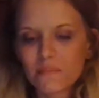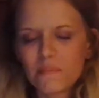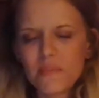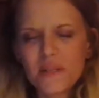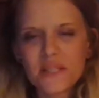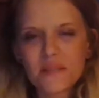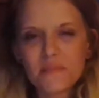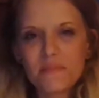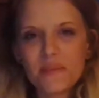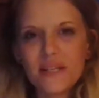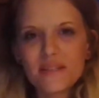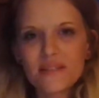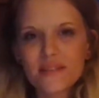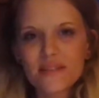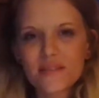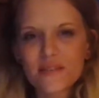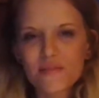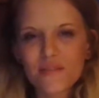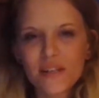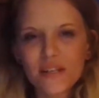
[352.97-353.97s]
bits and
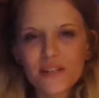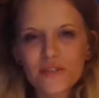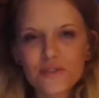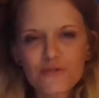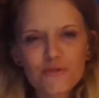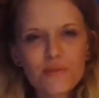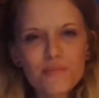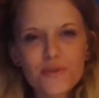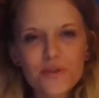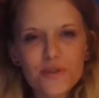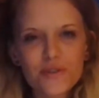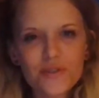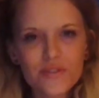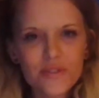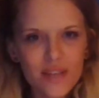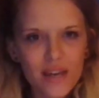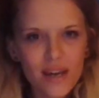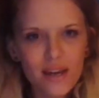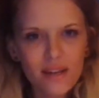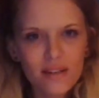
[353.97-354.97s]
pieces of like scriptures
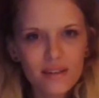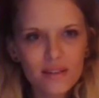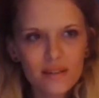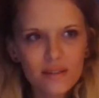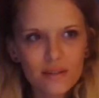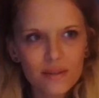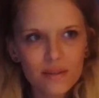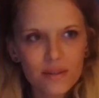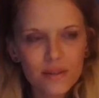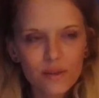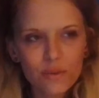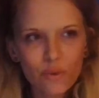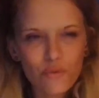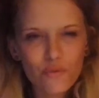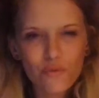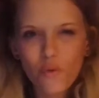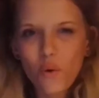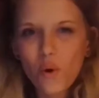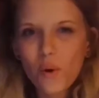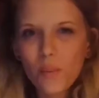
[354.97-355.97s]
that were
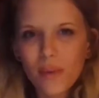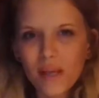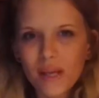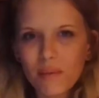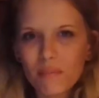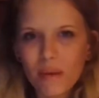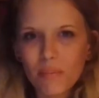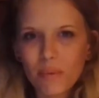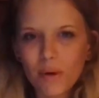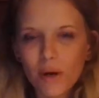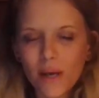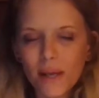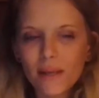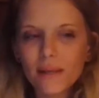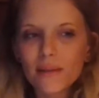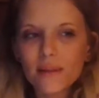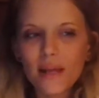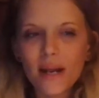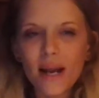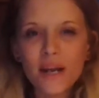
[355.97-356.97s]
forming in my
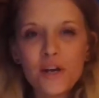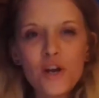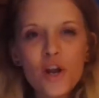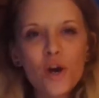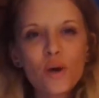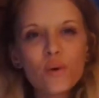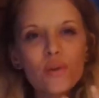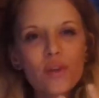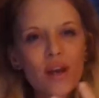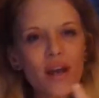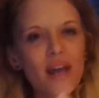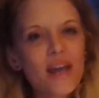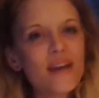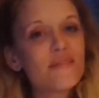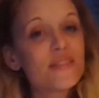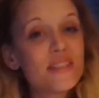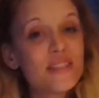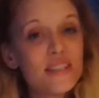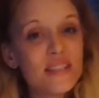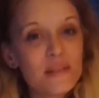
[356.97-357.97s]
brain that I know that I
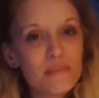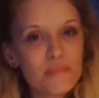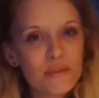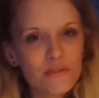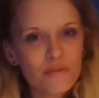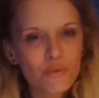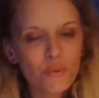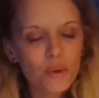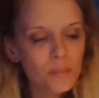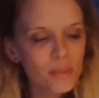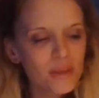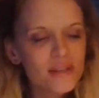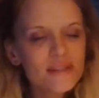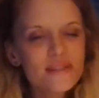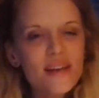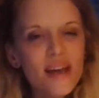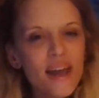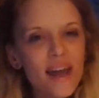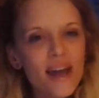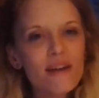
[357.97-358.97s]
have seen before
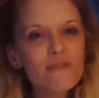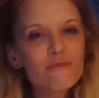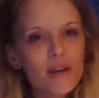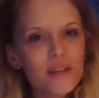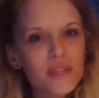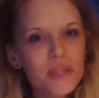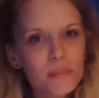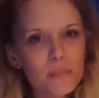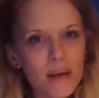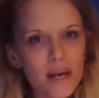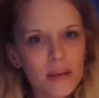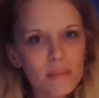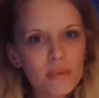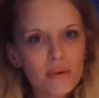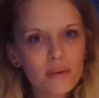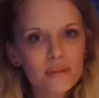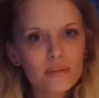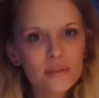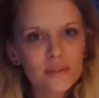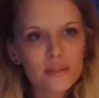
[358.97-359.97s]
because I have read the
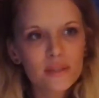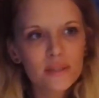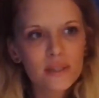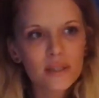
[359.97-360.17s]
Bible.